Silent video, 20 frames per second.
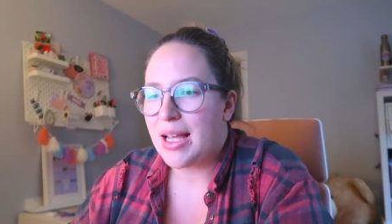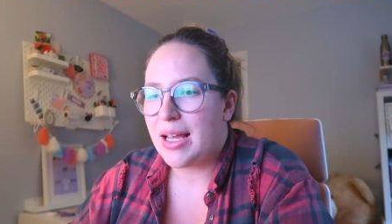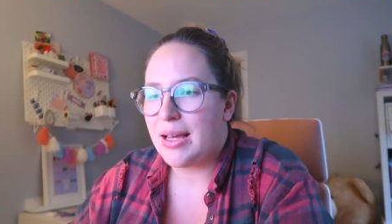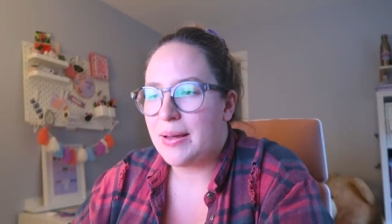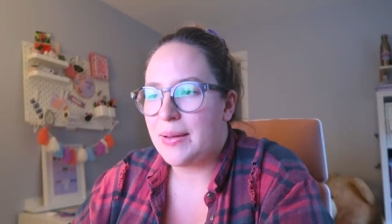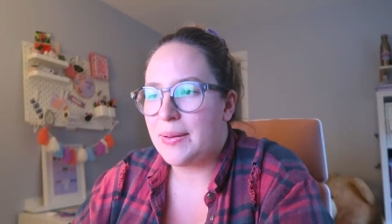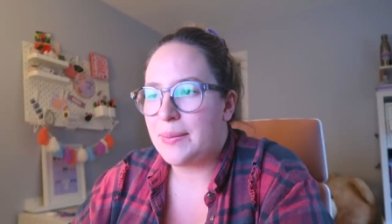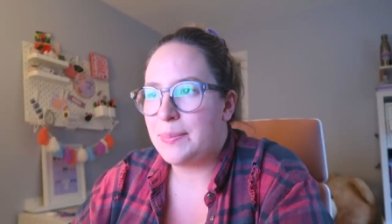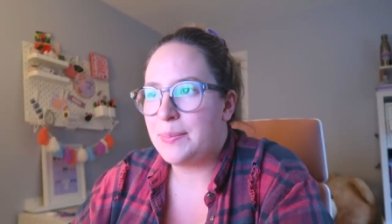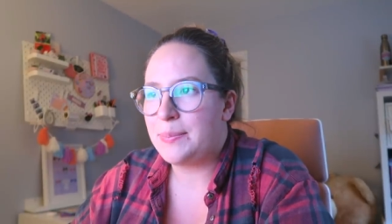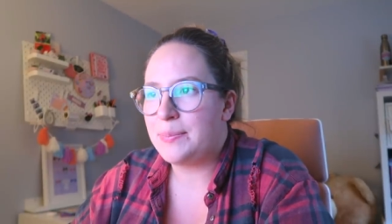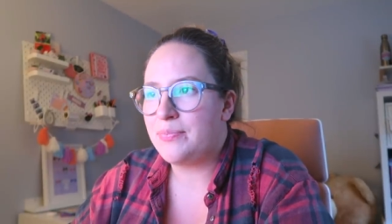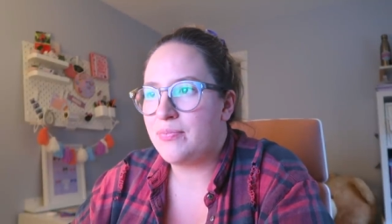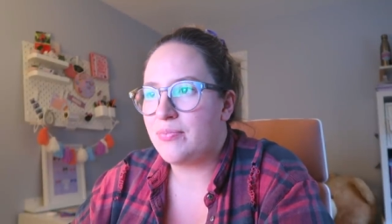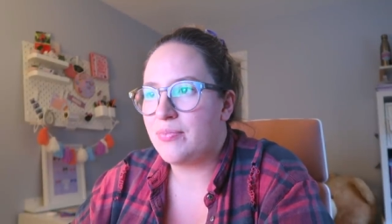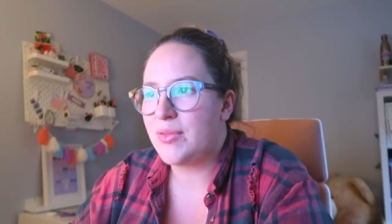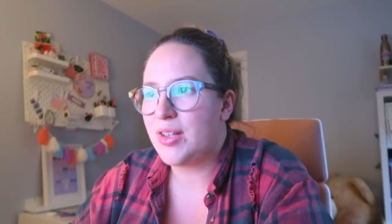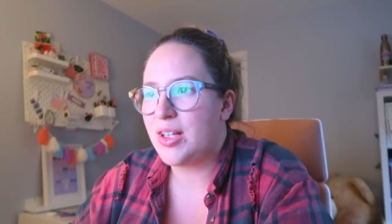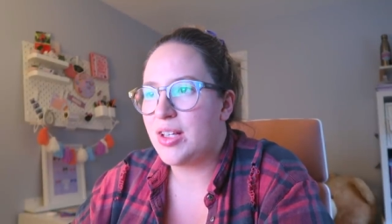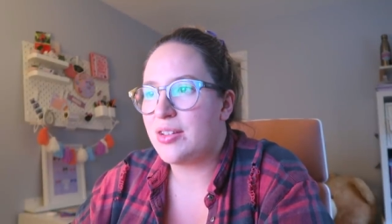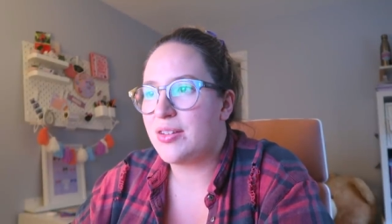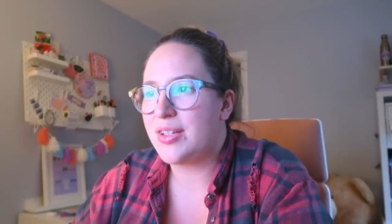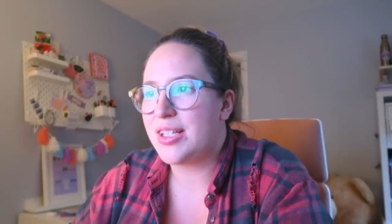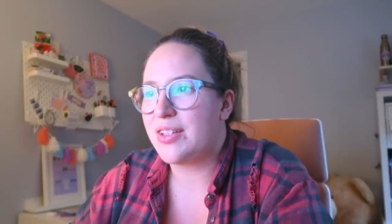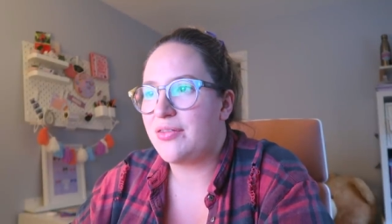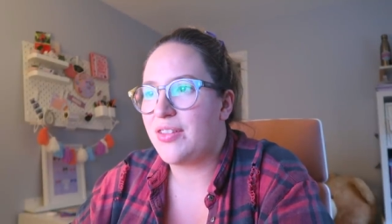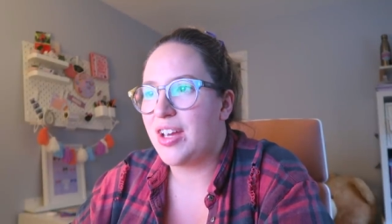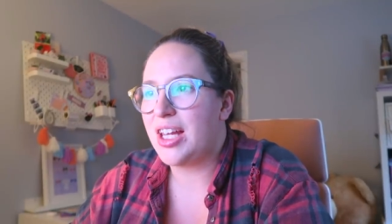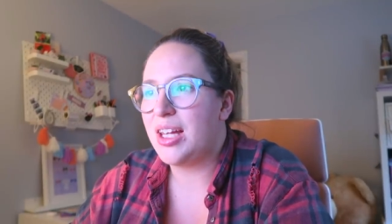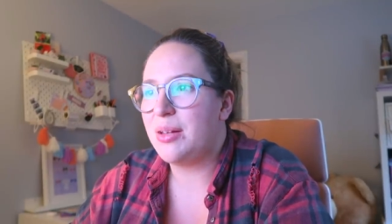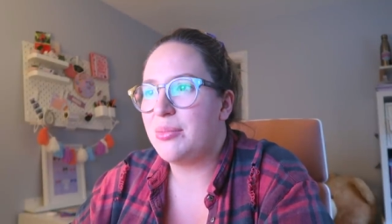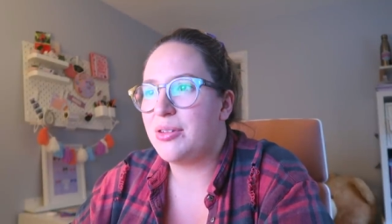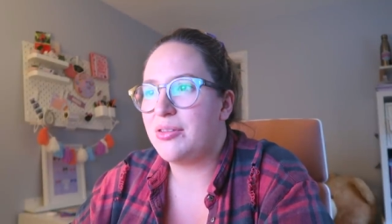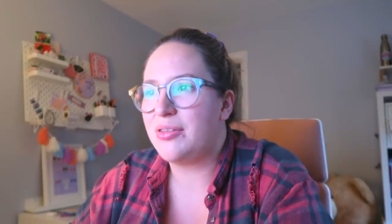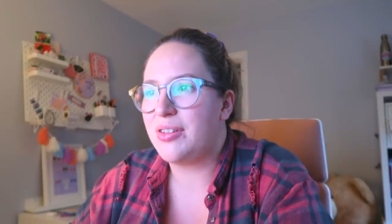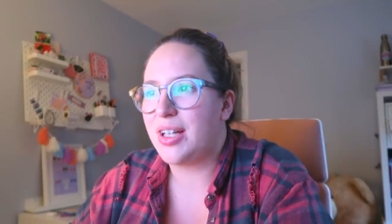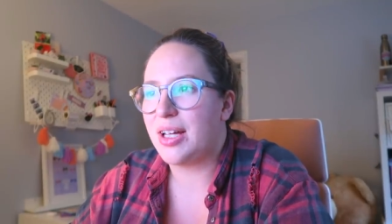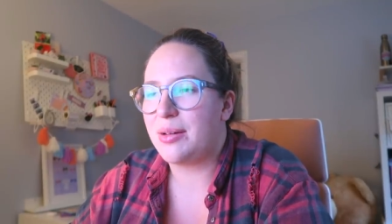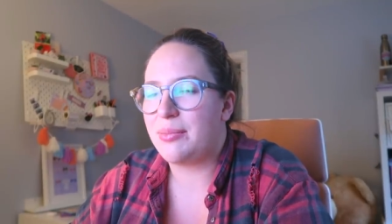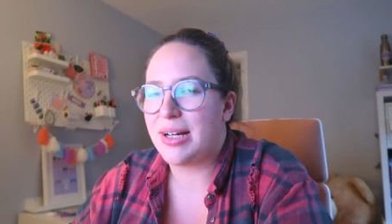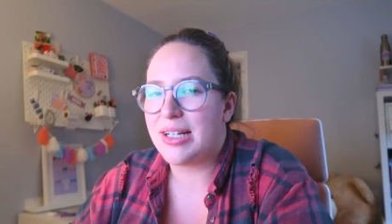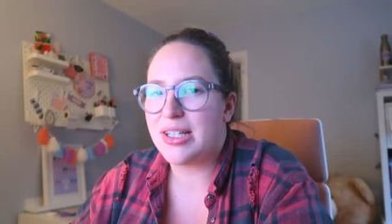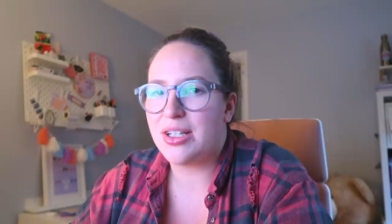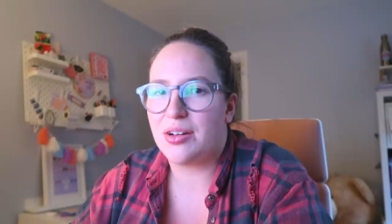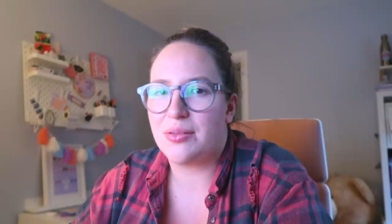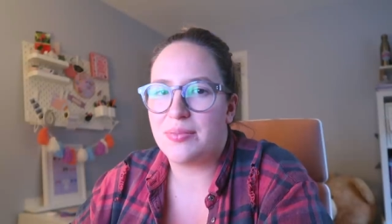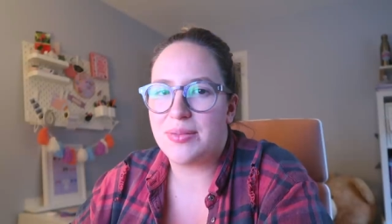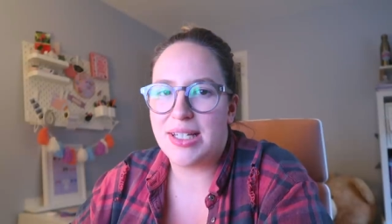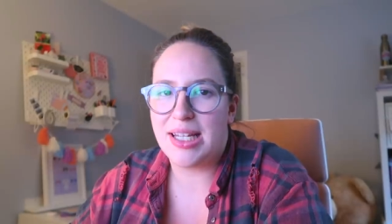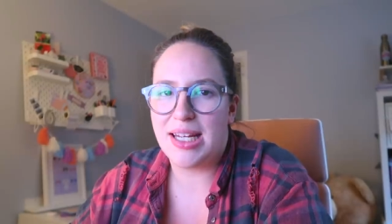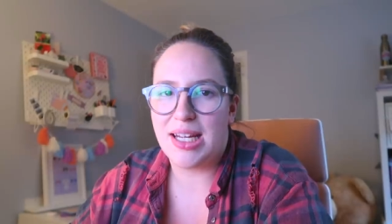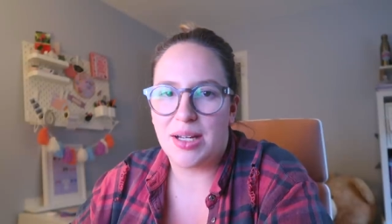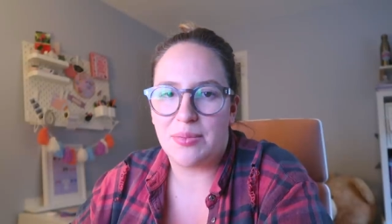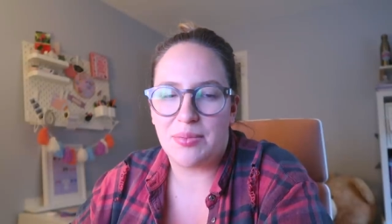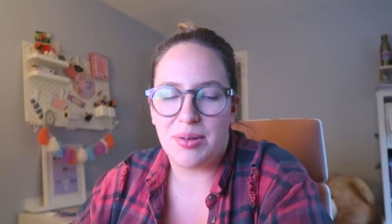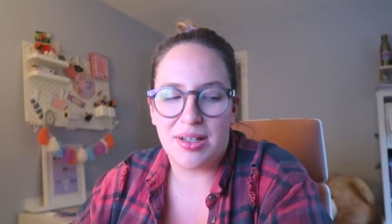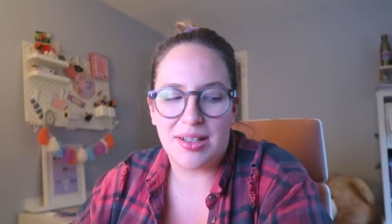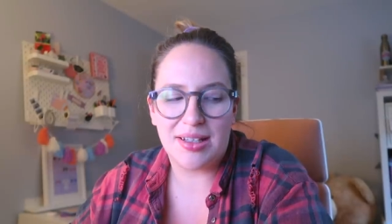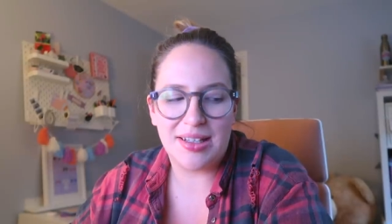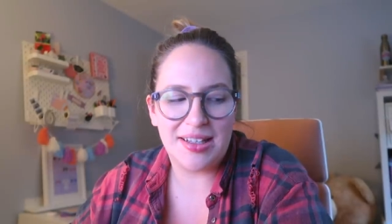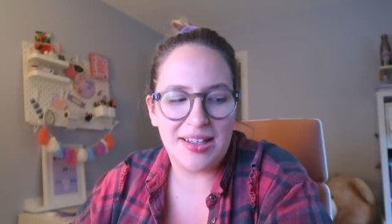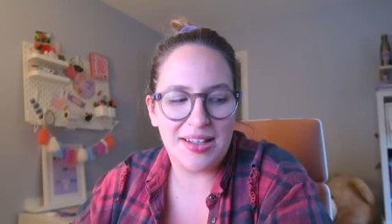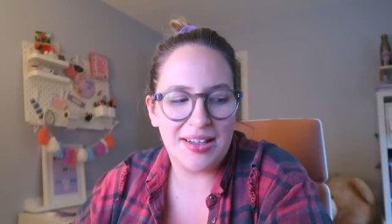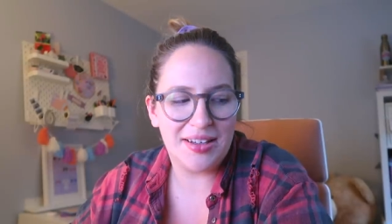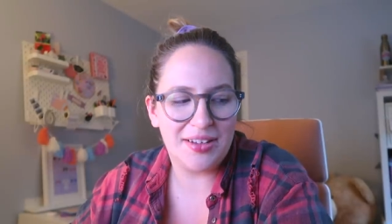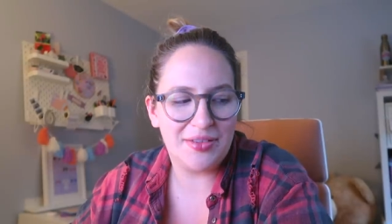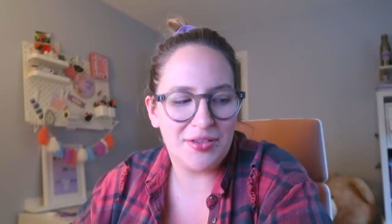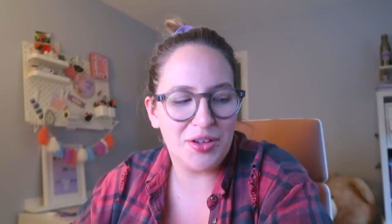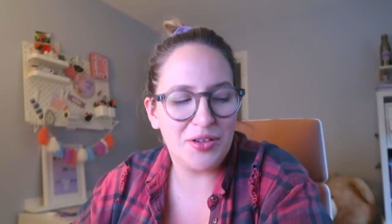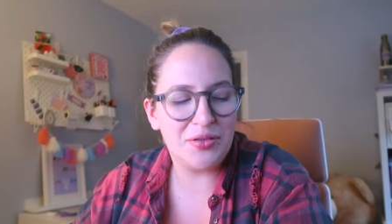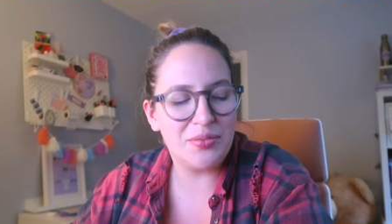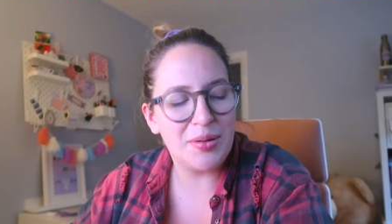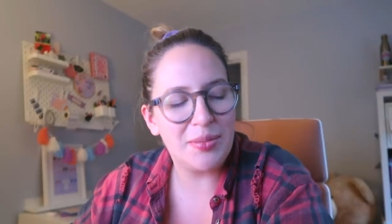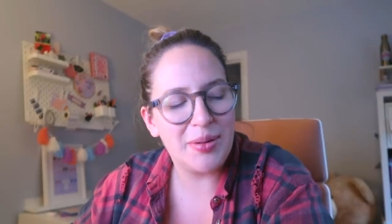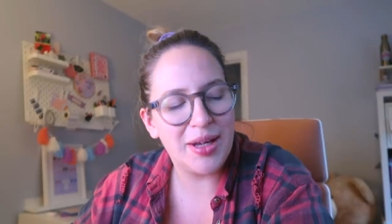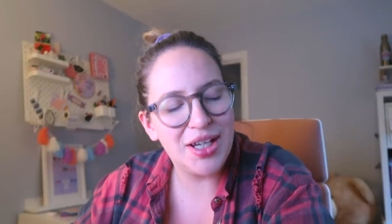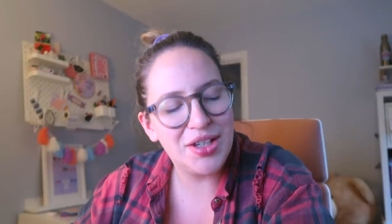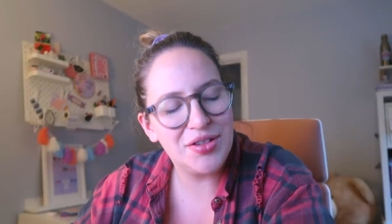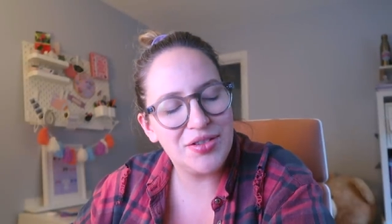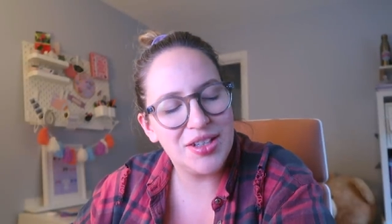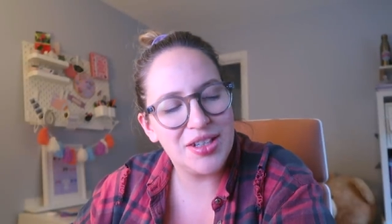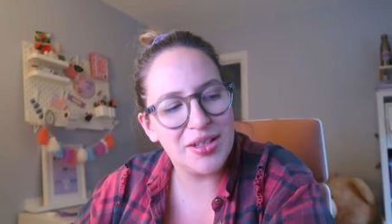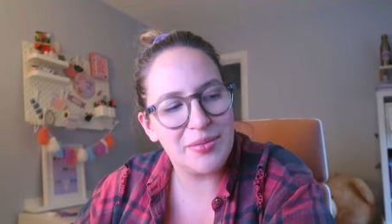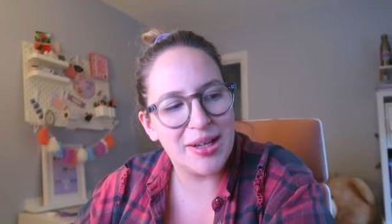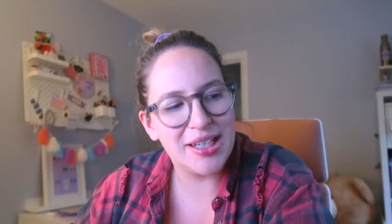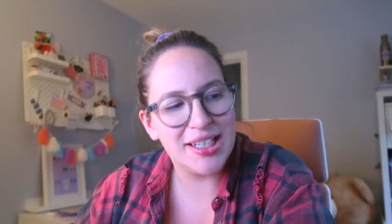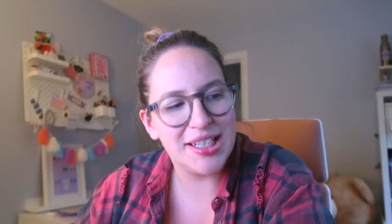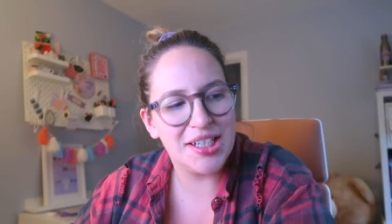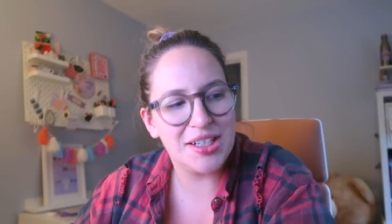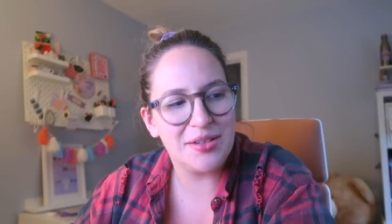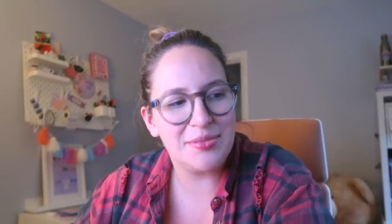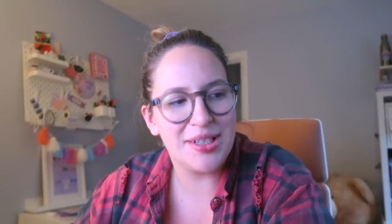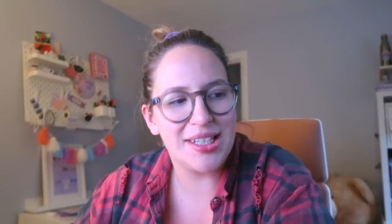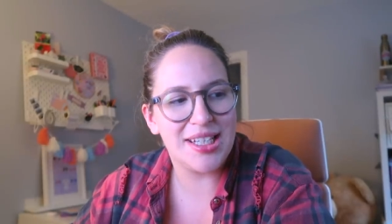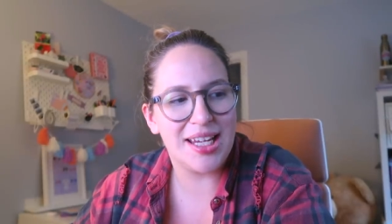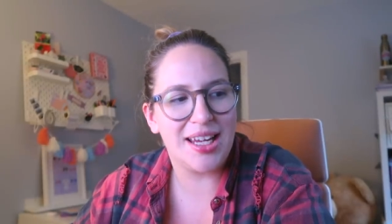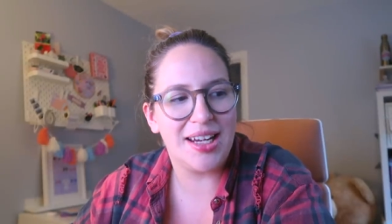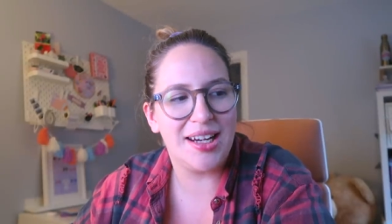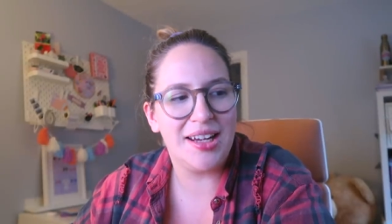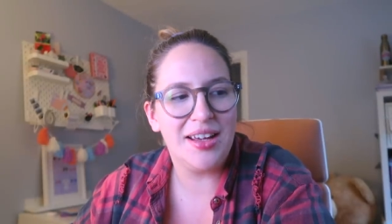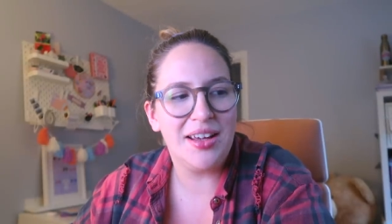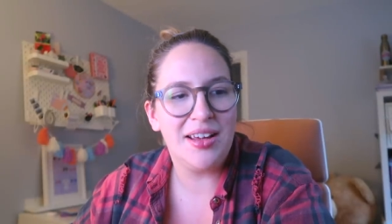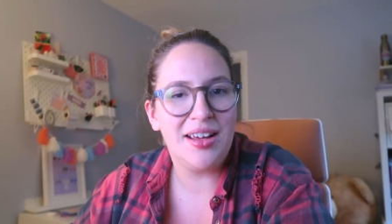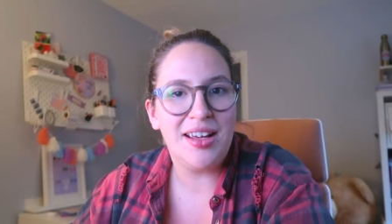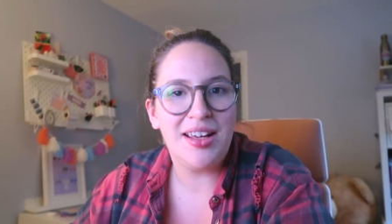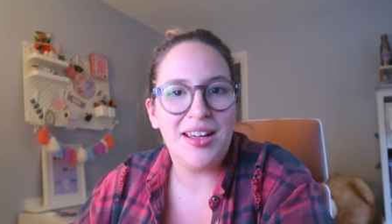Um, so it's available for like my top tier, but a few of my patrons are messaging me saying,